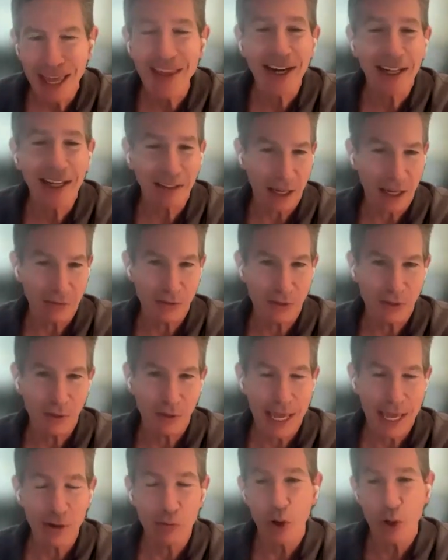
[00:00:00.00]
and then I left,
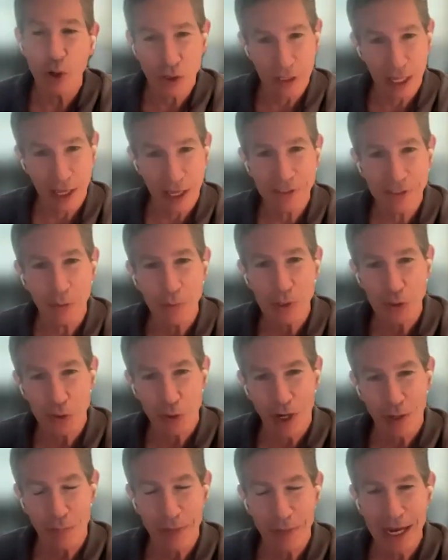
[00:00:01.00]
and Rose left, and we
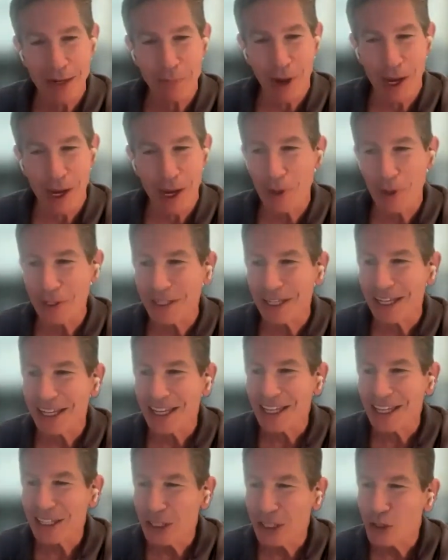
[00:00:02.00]
started Magpie. But
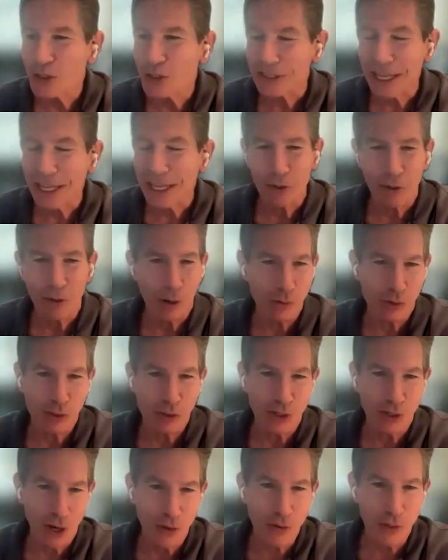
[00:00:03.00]
years later, I
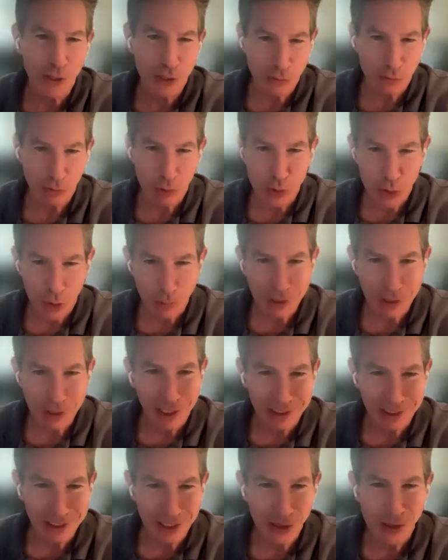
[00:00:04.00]
was in another interview,
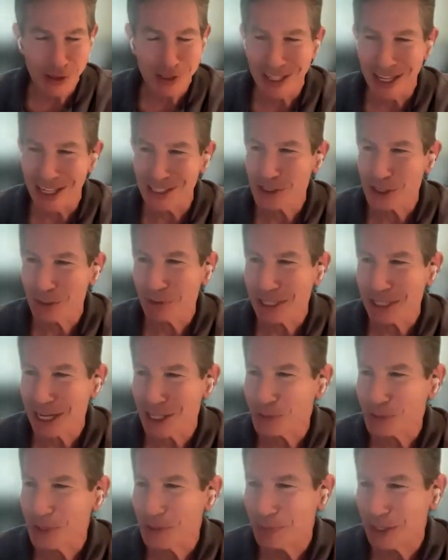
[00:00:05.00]
something like this, and someone
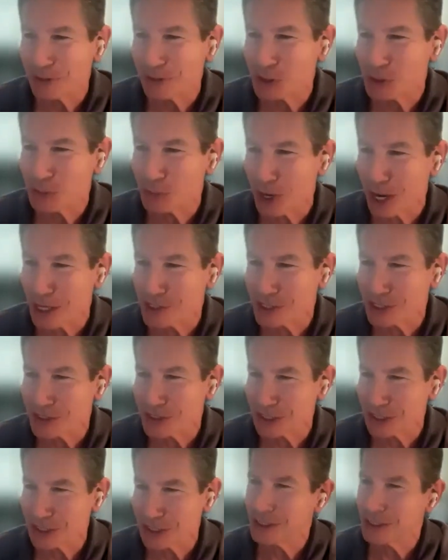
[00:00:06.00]
asked me about this
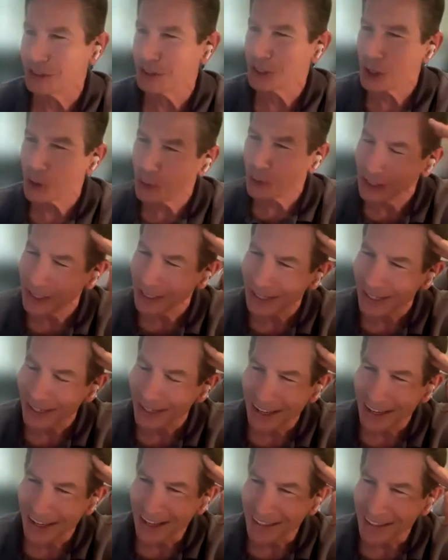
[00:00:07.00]
process, and I said,
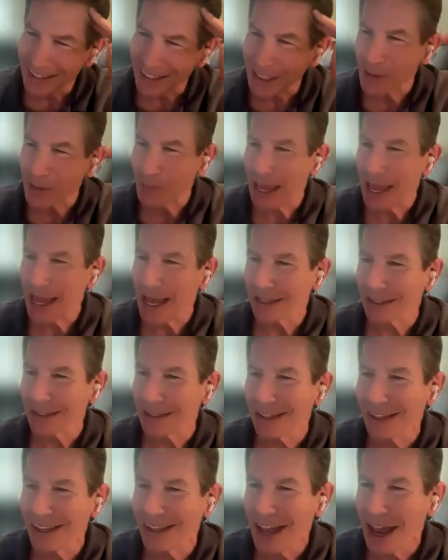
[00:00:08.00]
thinking back,